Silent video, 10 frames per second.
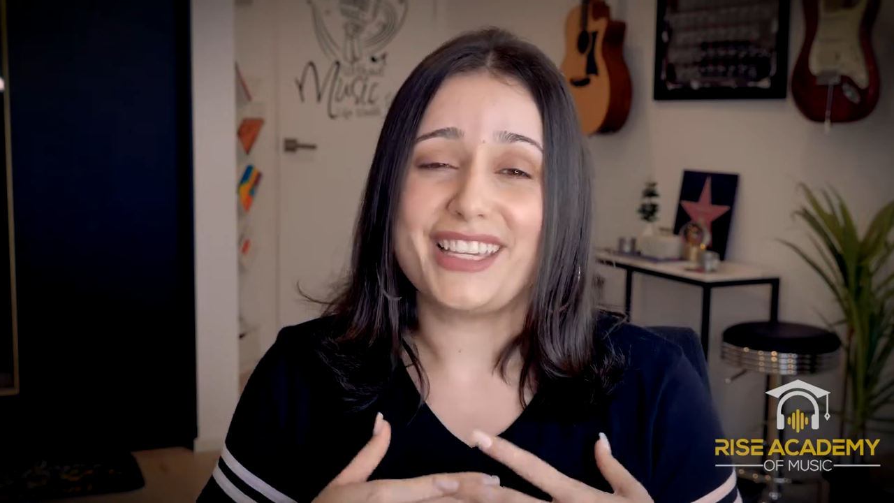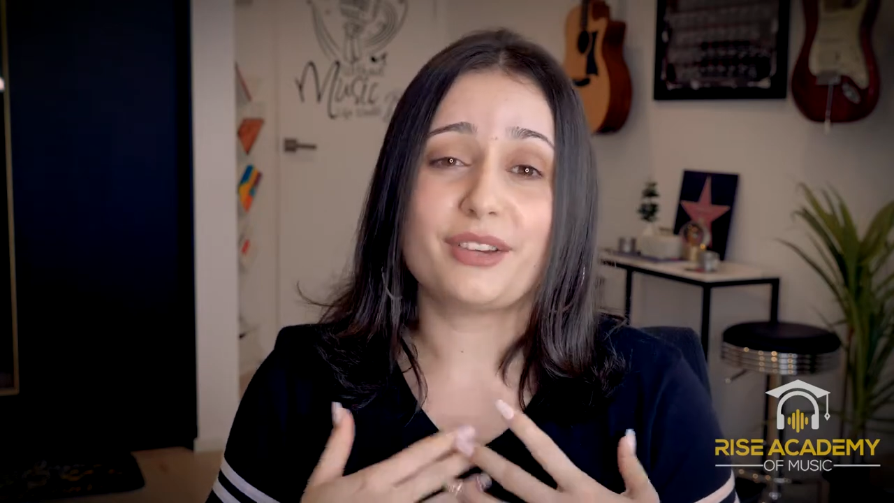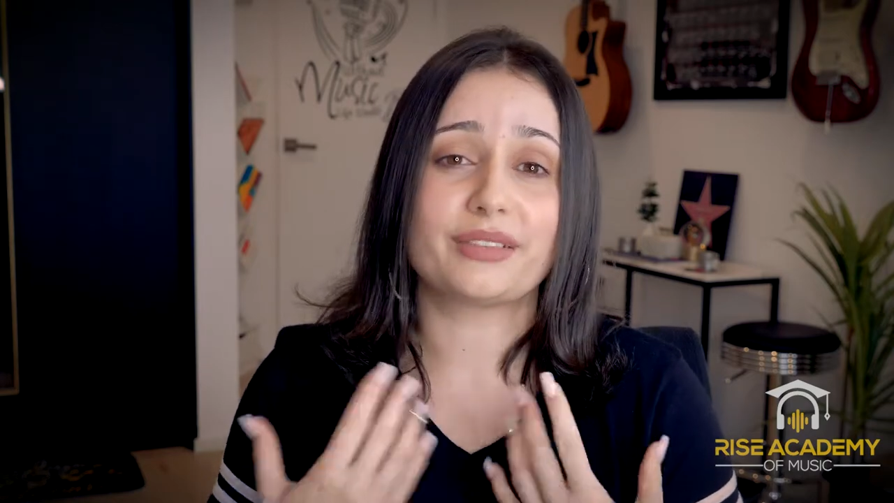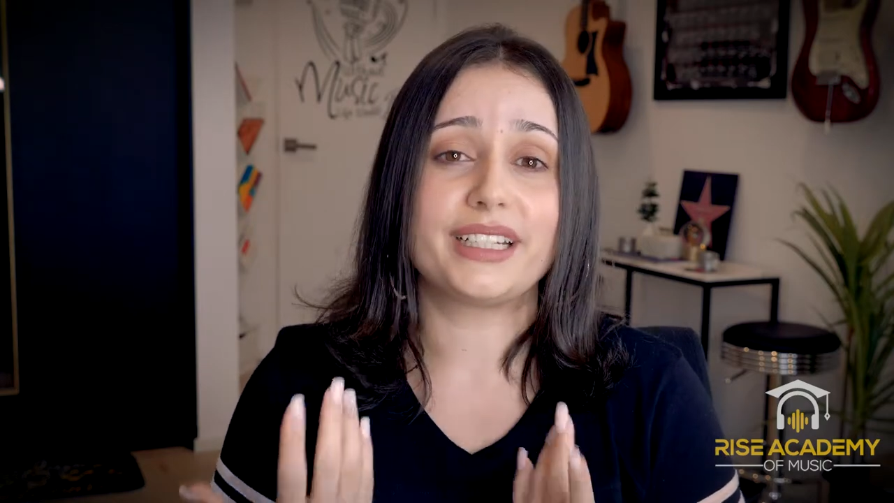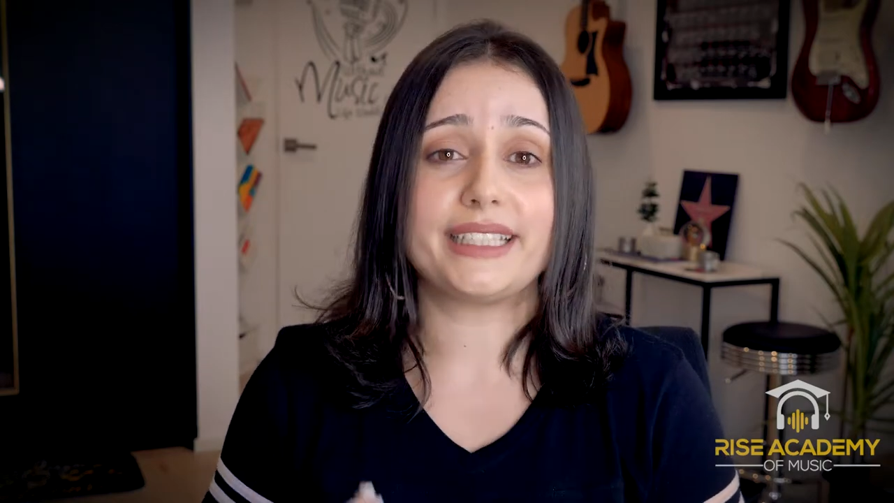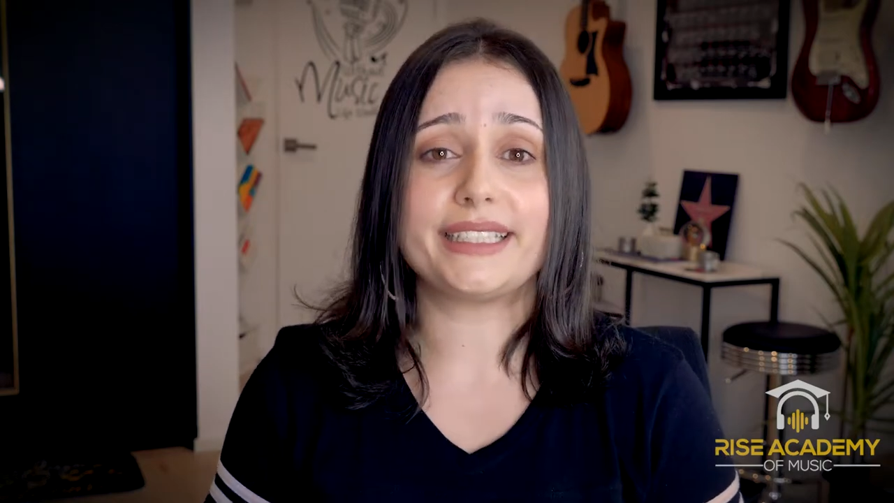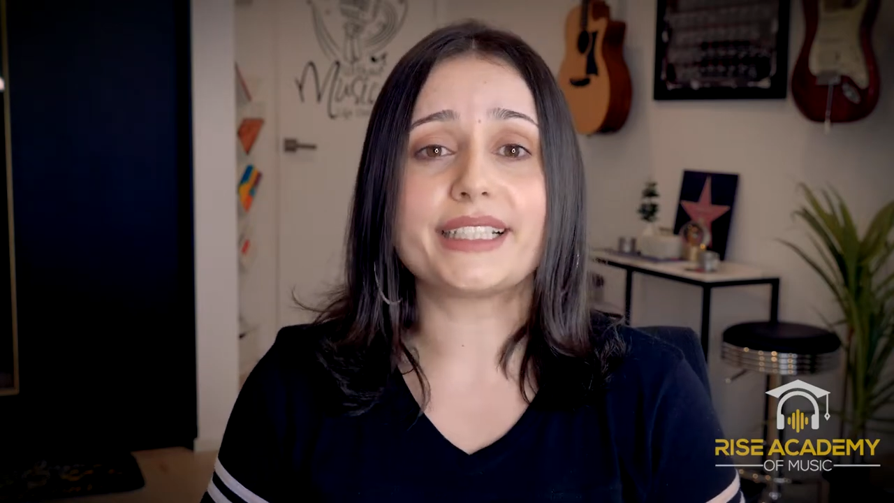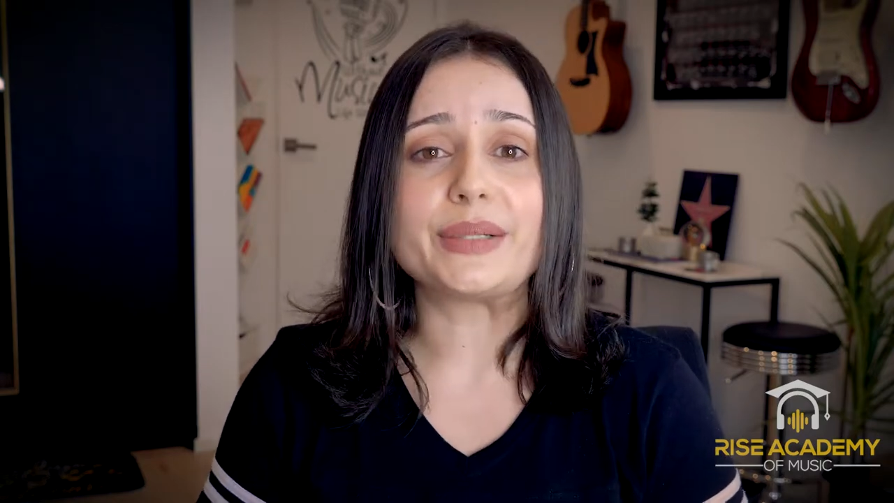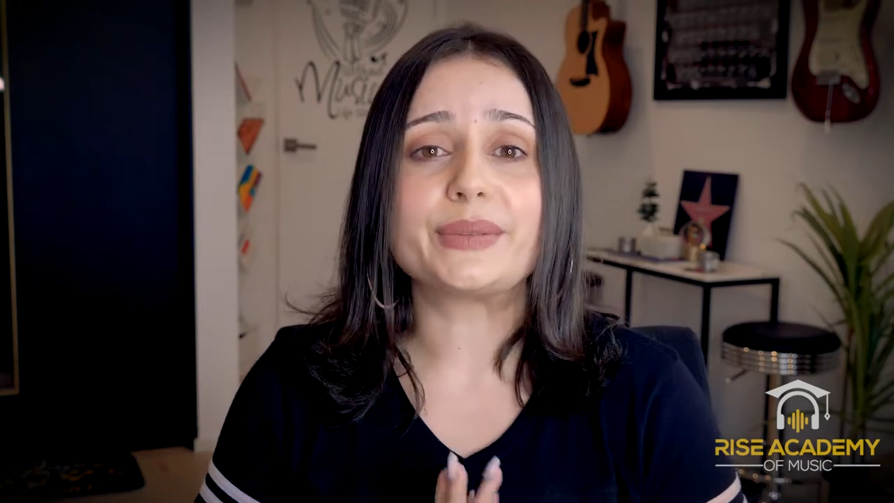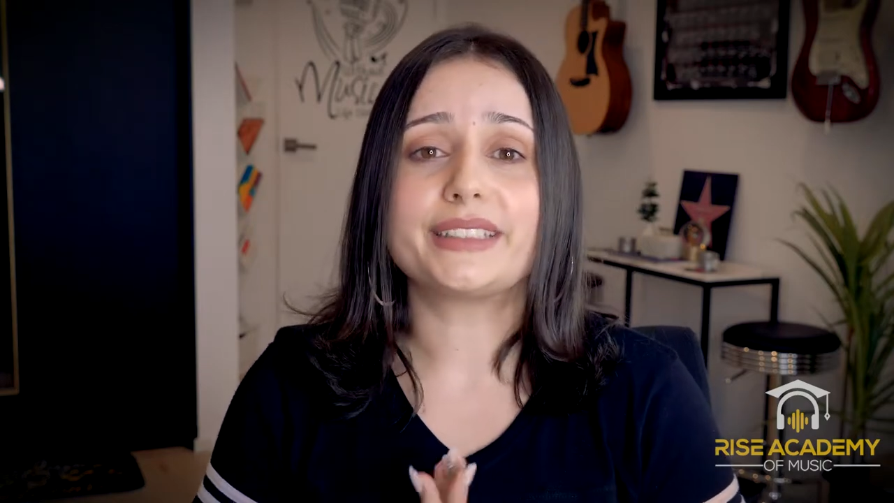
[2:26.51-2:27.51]
you really
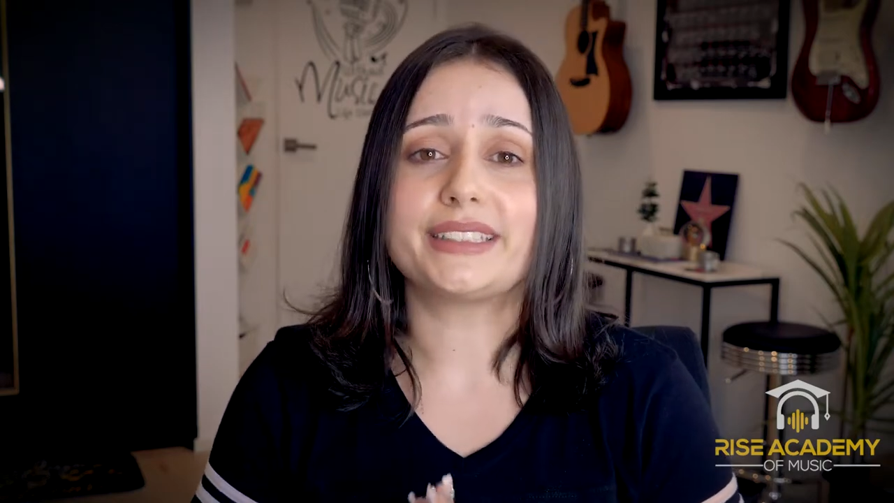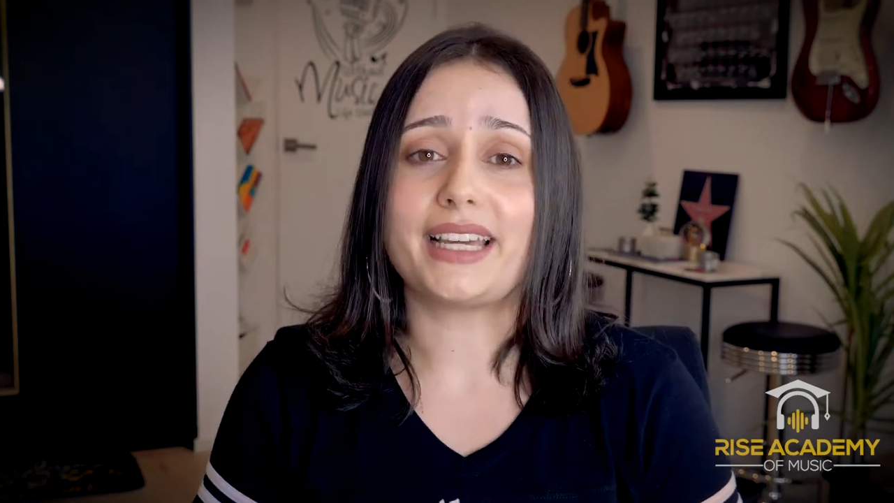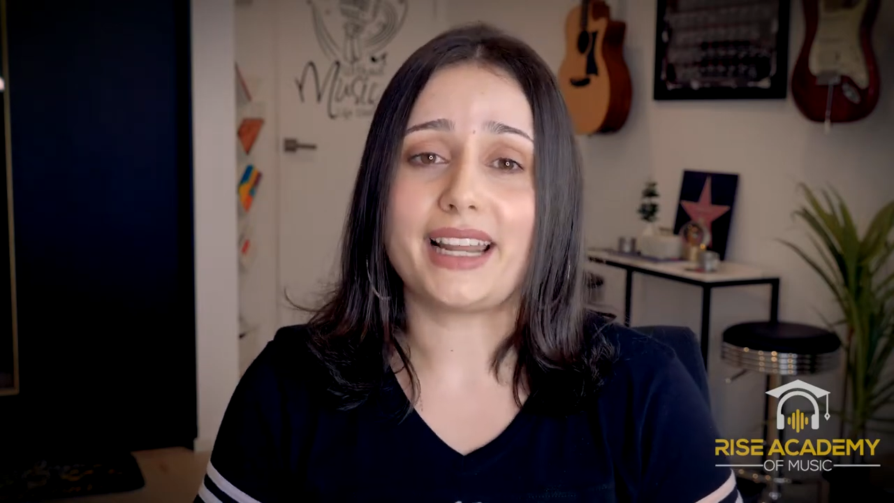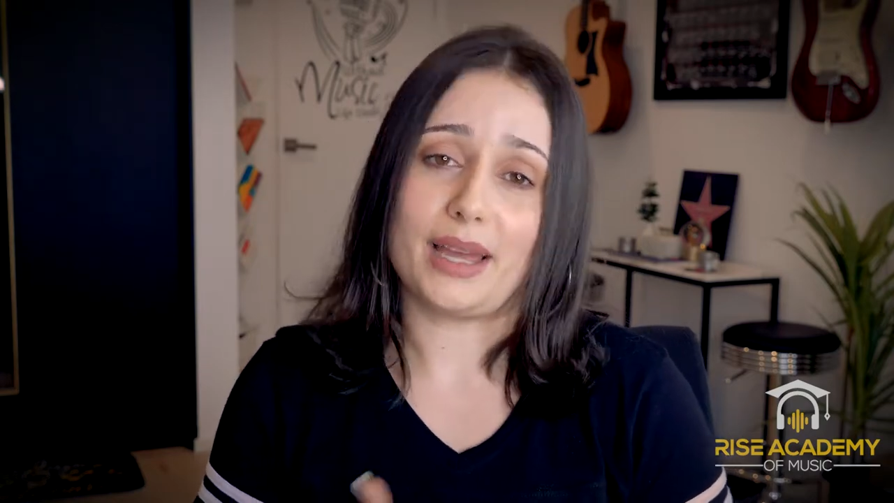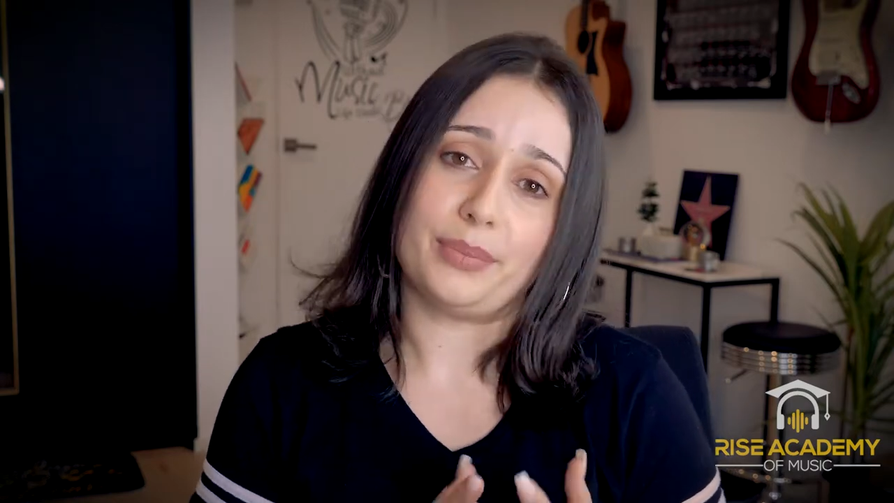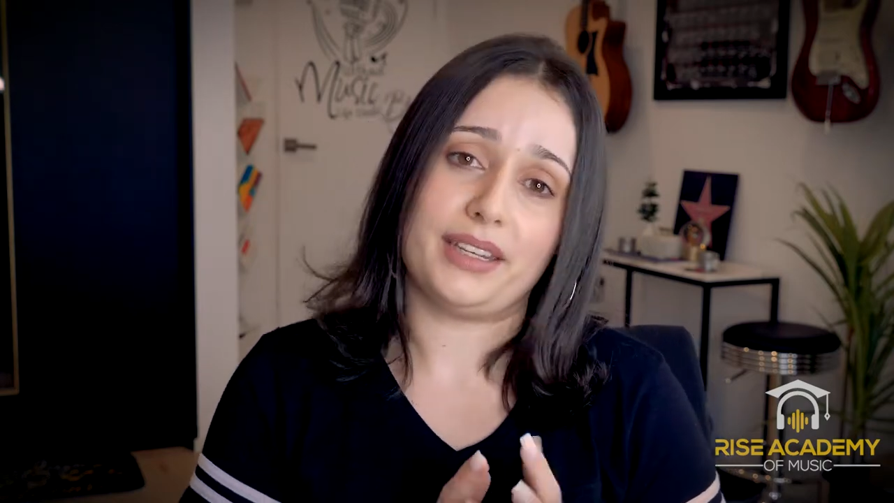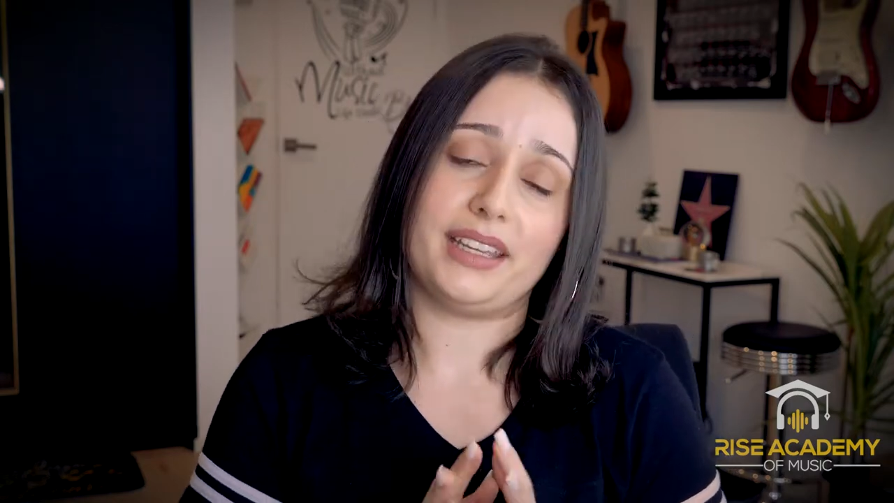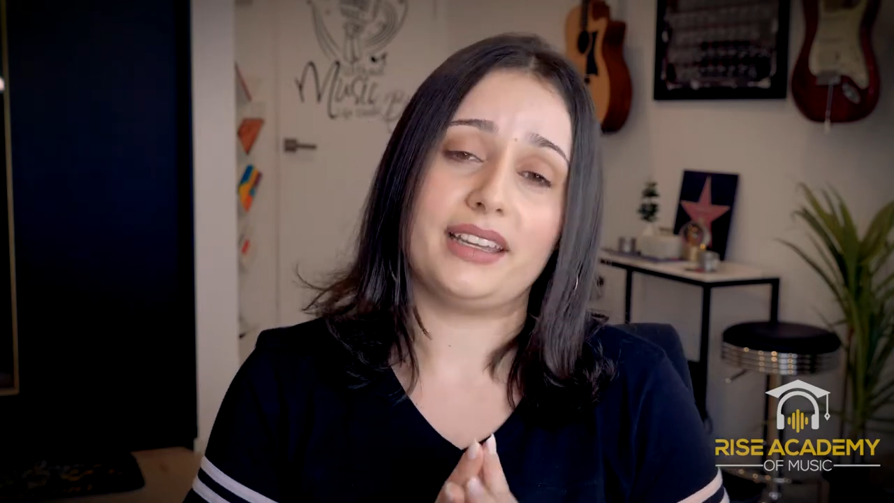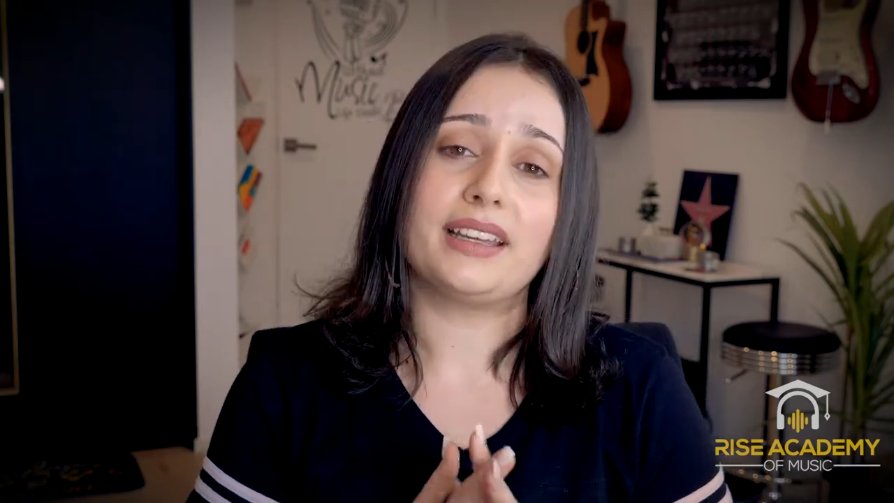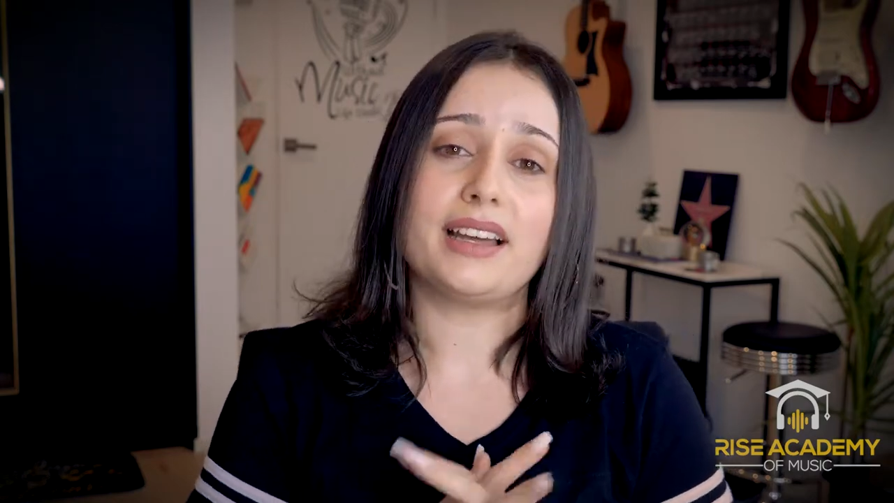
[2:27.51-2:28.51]
don't want that
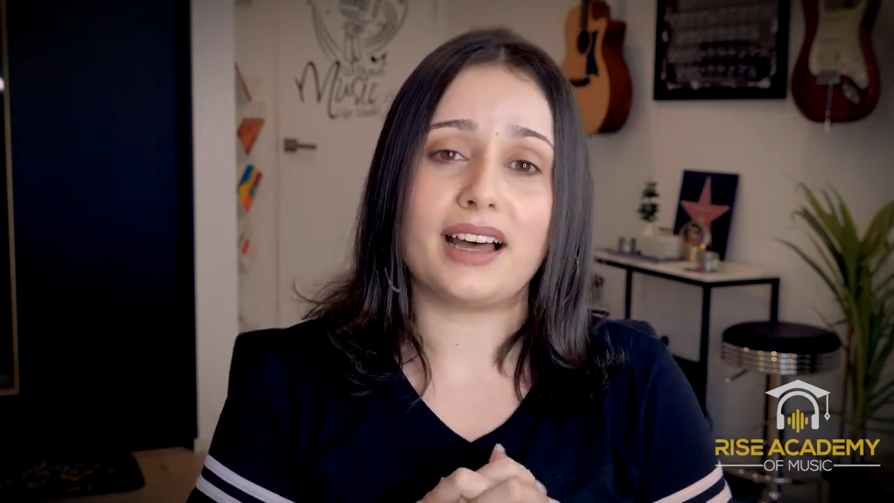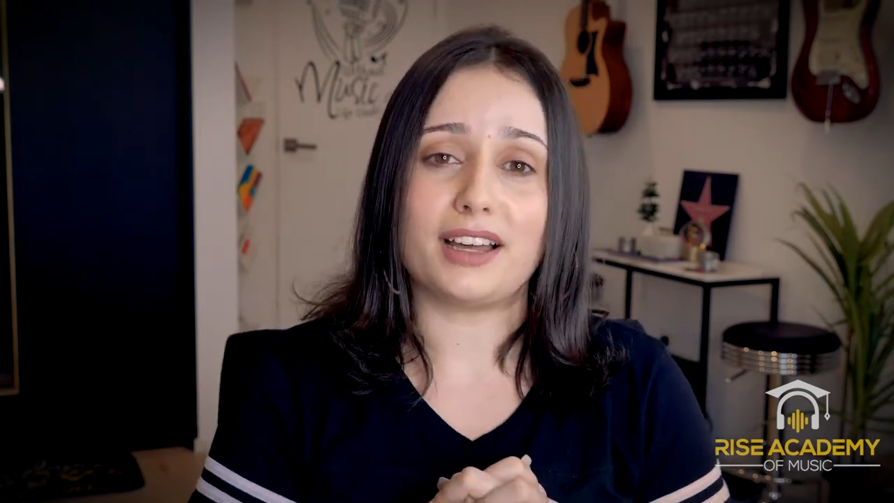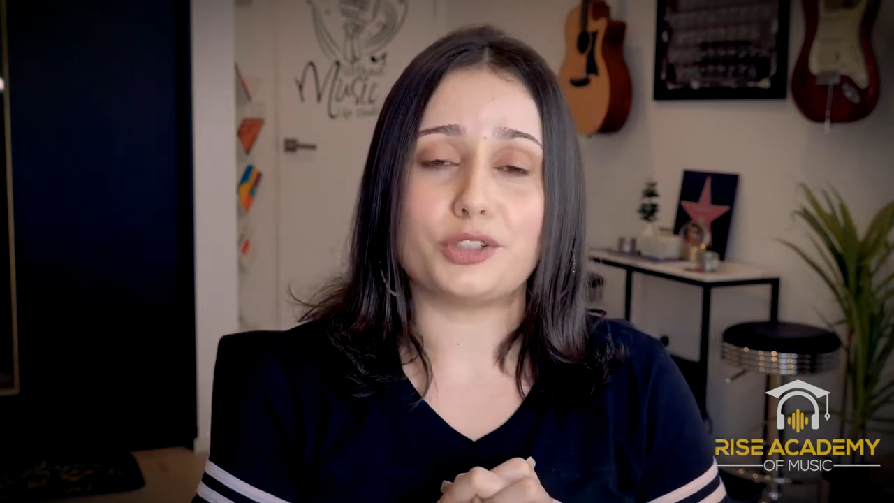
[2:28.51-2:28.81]
happening uh,